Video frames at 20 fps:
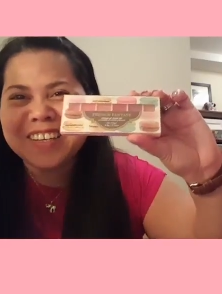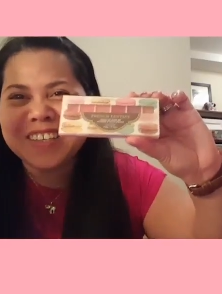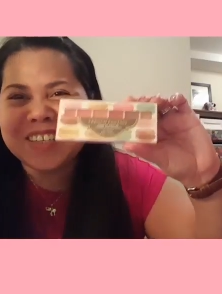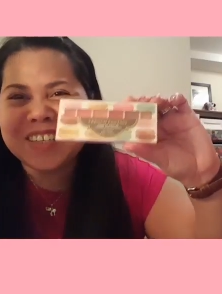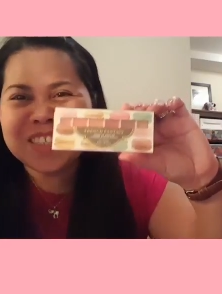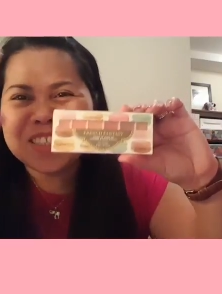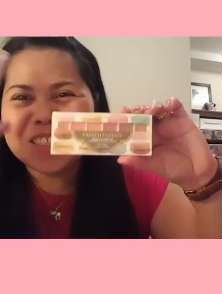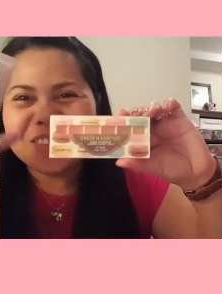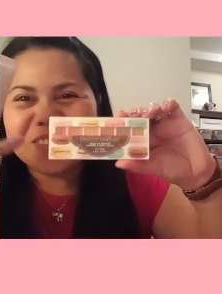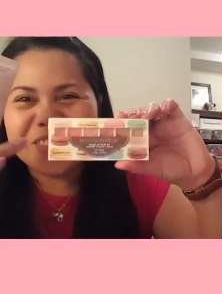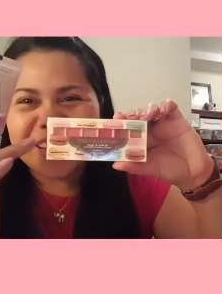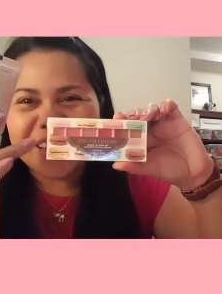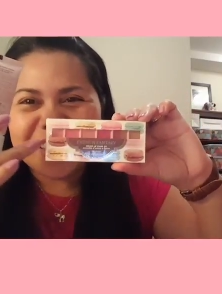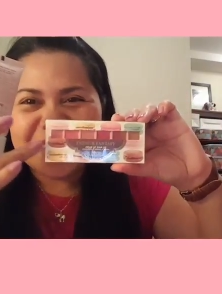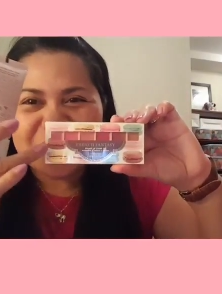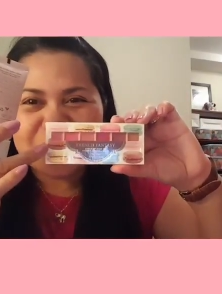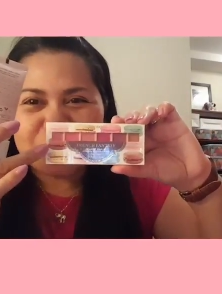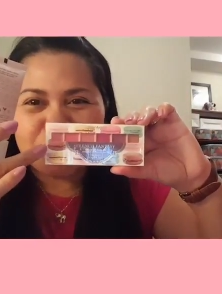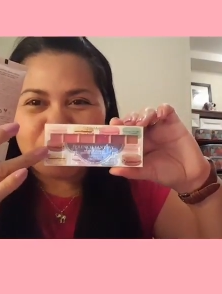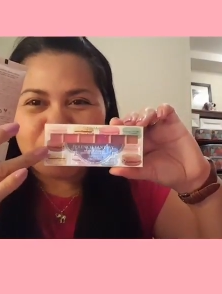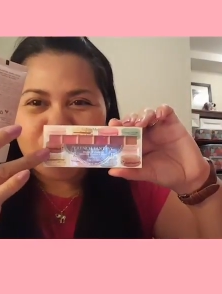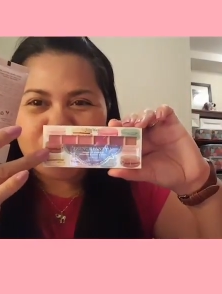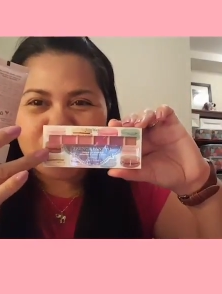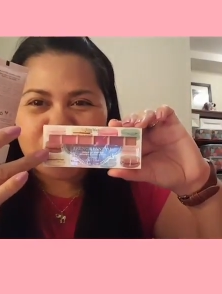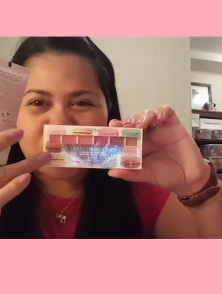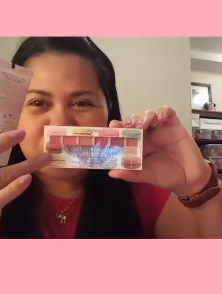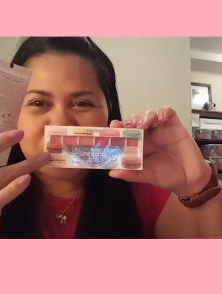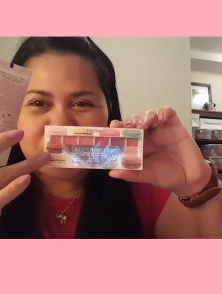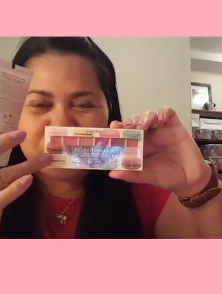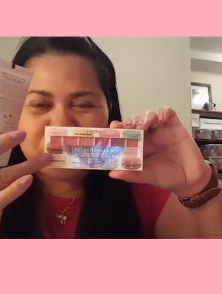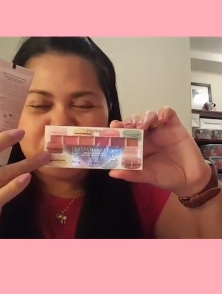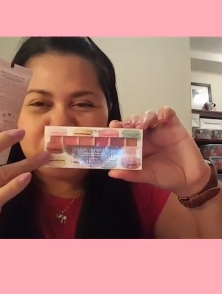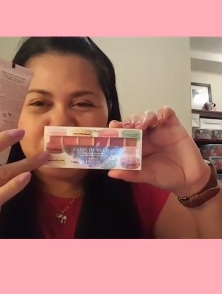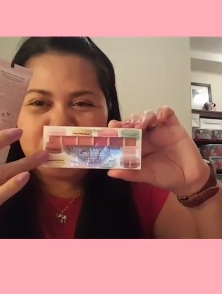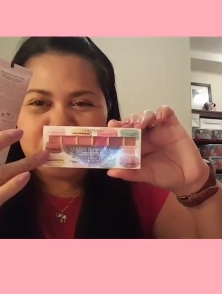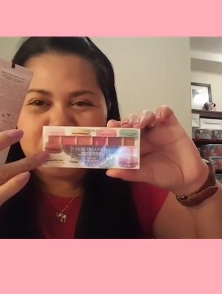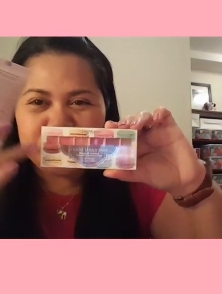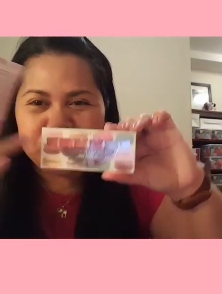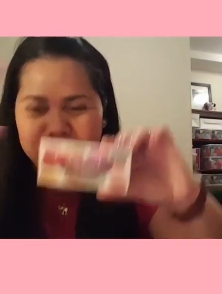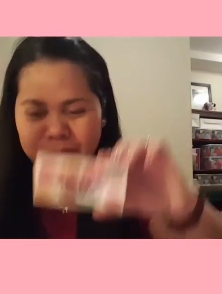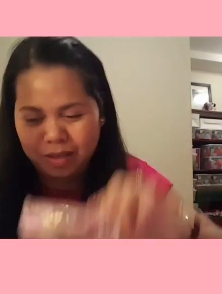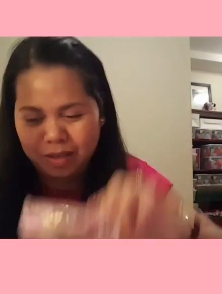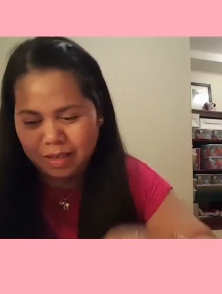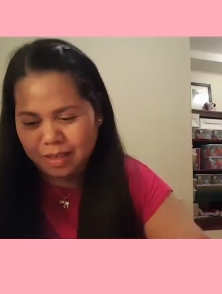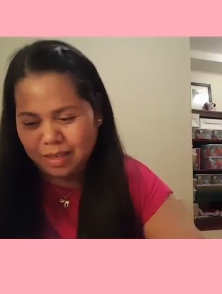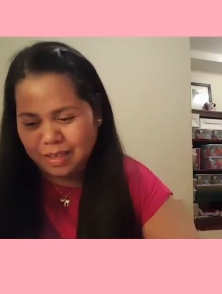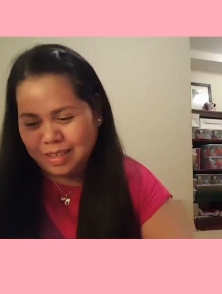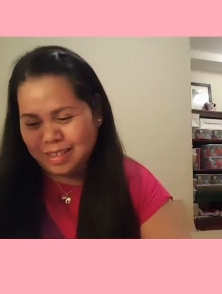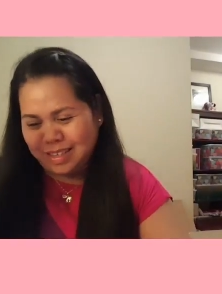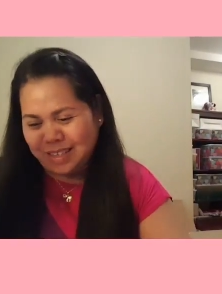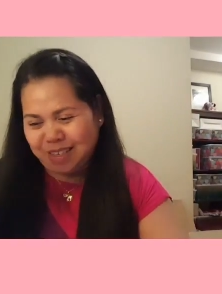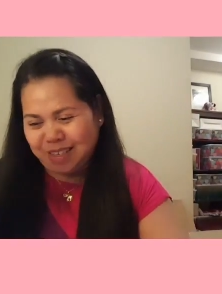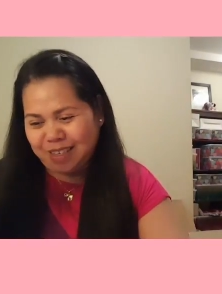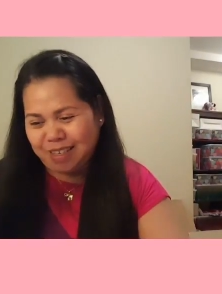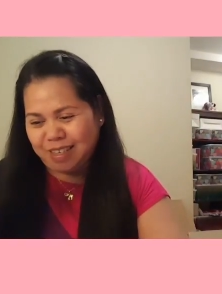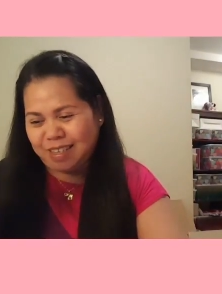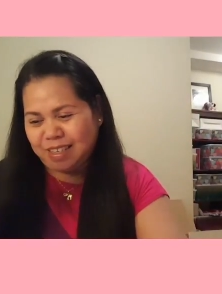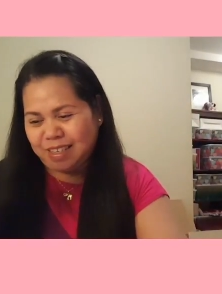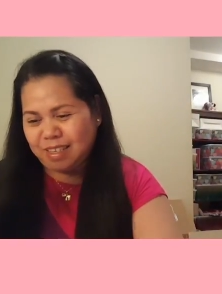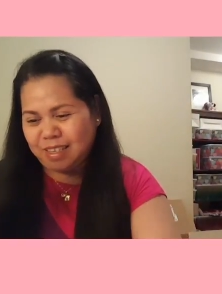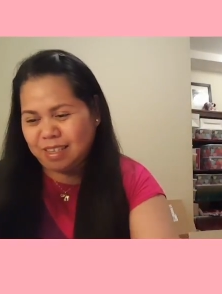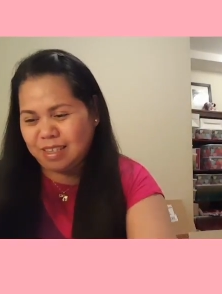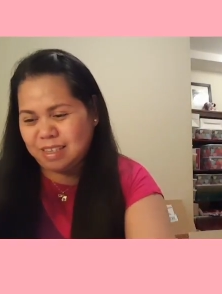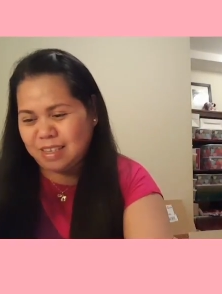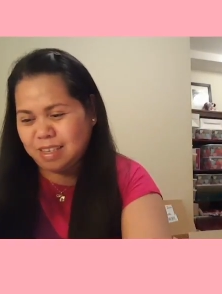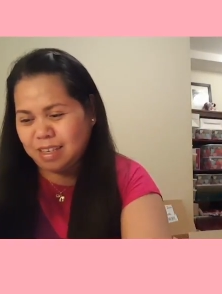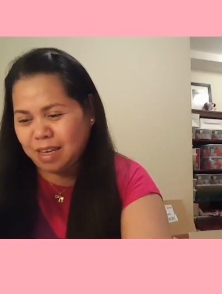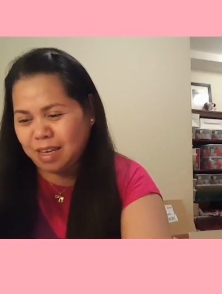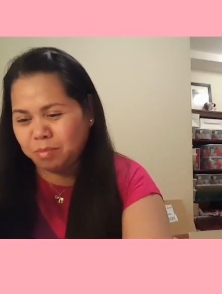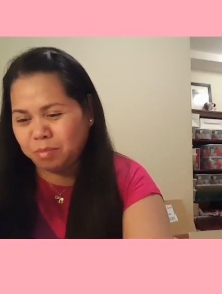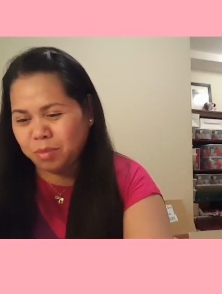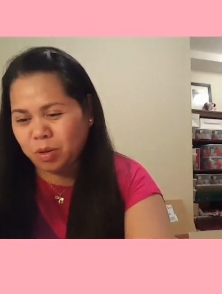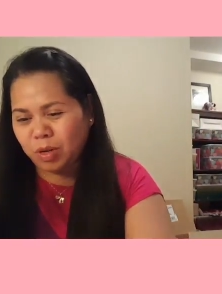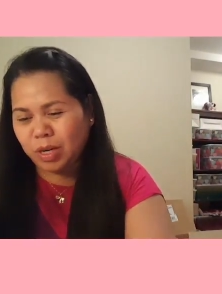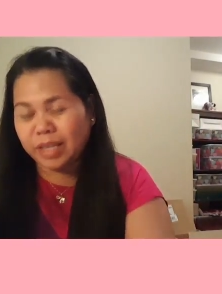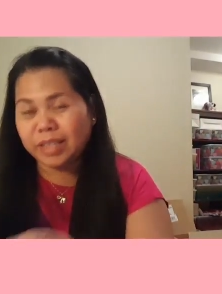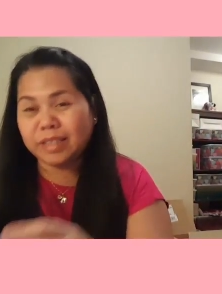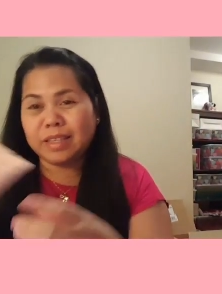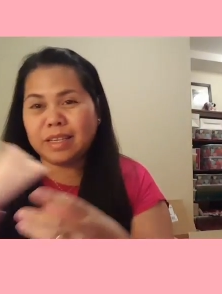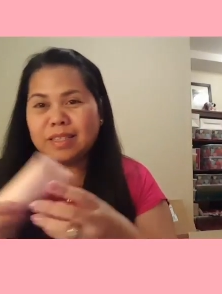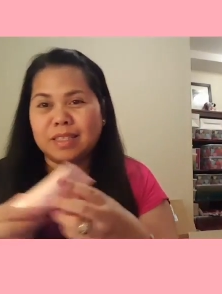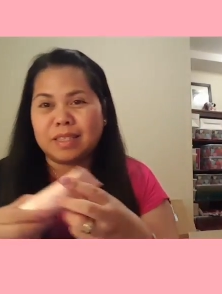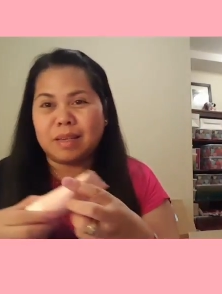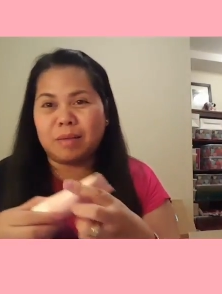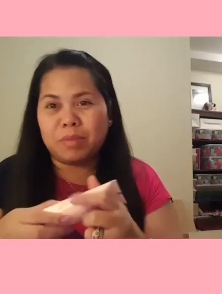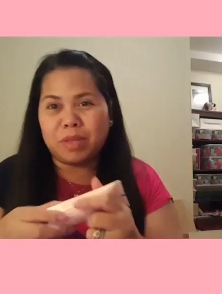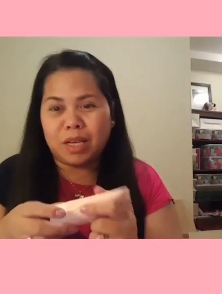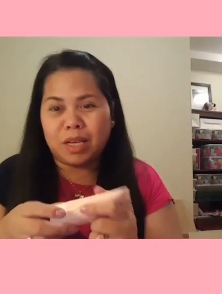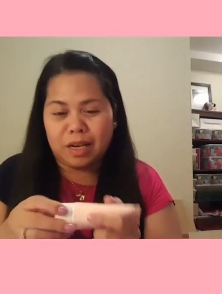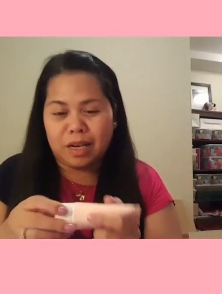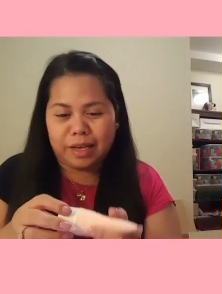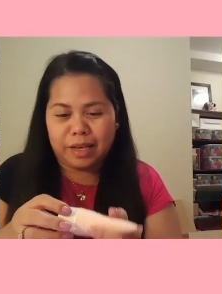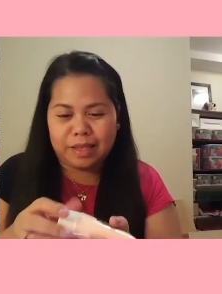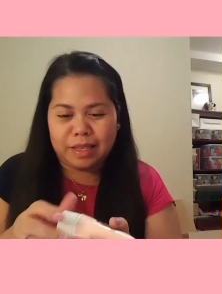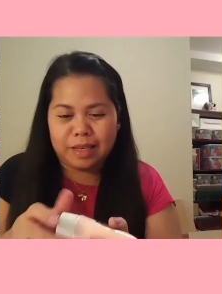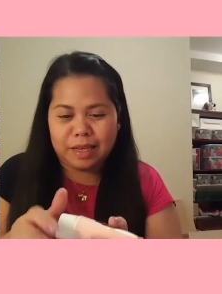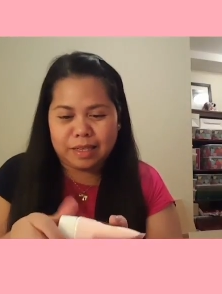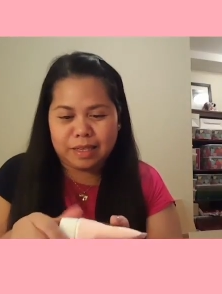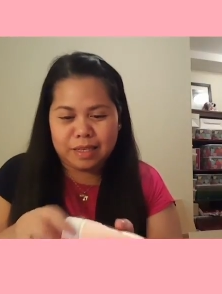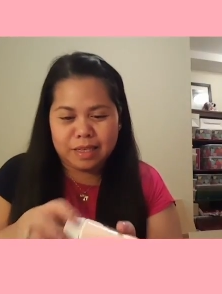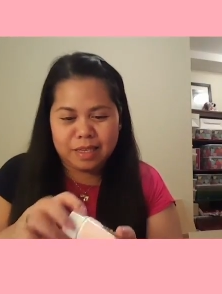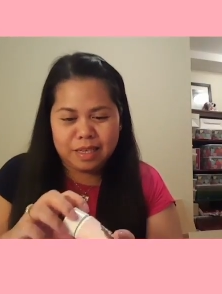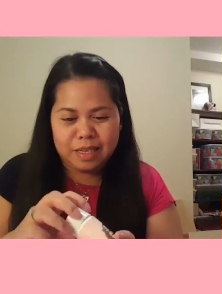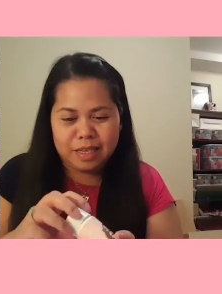This one is macaron. Yeah, I'm collecting something like that,